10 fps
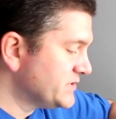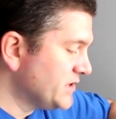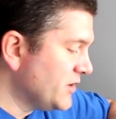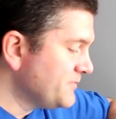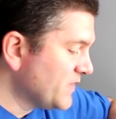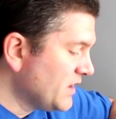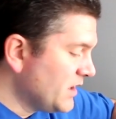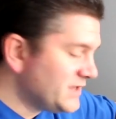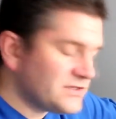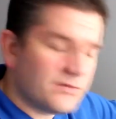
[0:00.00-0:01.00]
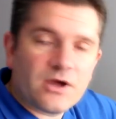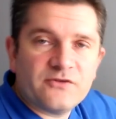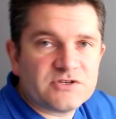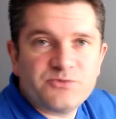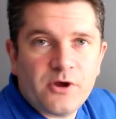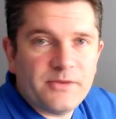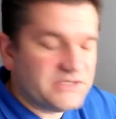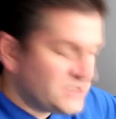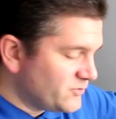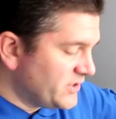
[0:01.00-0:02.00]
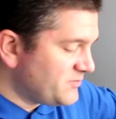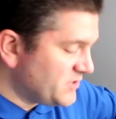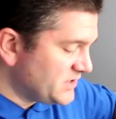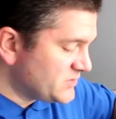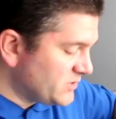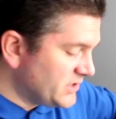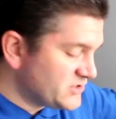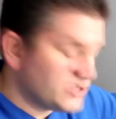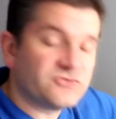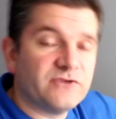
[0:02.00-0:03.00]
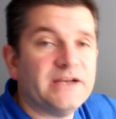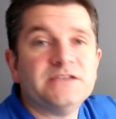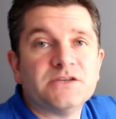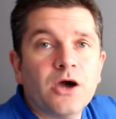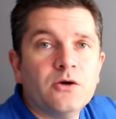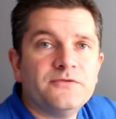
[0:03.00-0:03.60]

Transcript: So it's something I've experimented with, but this one is just ready to go.